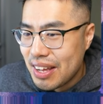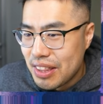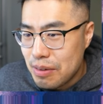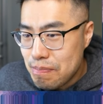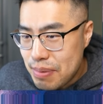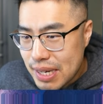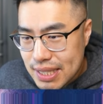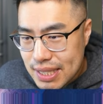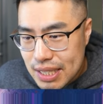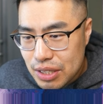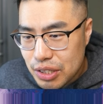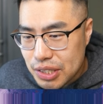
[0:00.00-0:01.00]
The
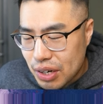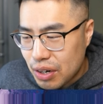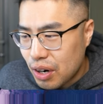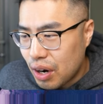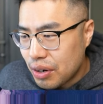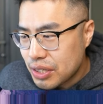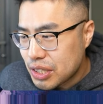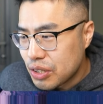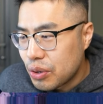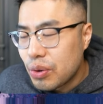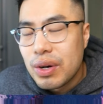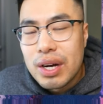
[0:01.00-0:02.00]
Bystials are
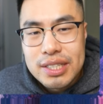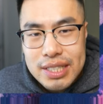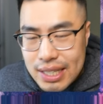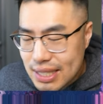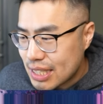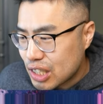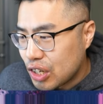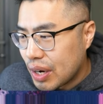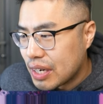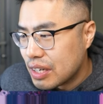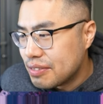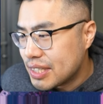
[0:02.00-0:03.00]
also just as
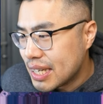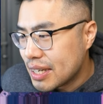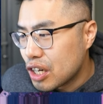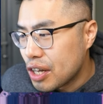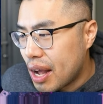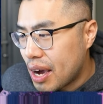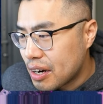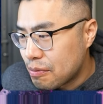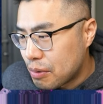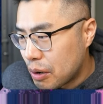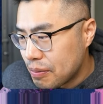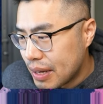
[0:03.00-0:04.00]
good. You've seen a lot of
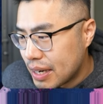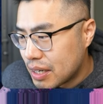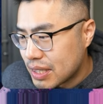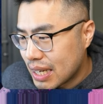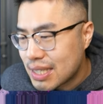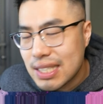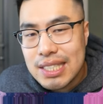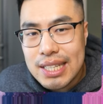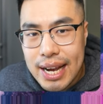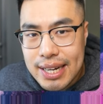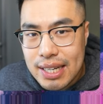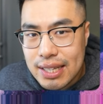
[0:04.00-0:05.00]
pro players actually
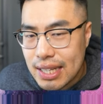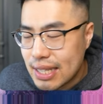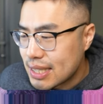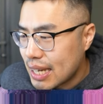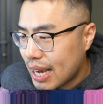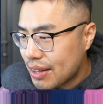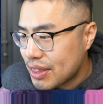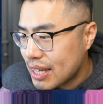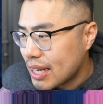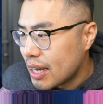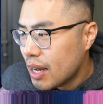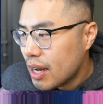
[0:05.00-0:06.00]
citing these at
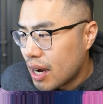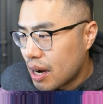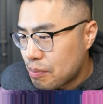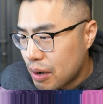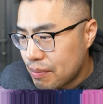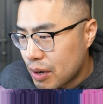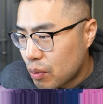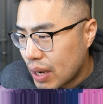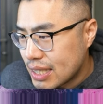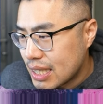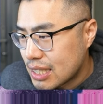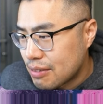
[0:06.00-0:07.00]
the Premier
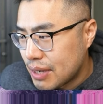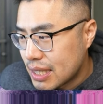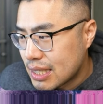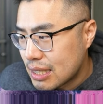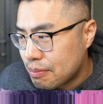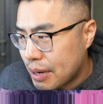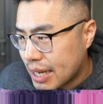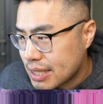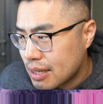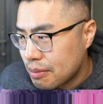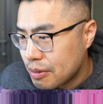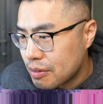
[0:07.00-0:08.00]
YCS events in the past
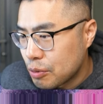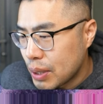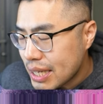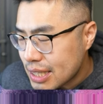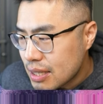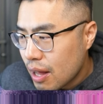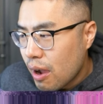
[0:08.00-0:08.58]
couple of weeks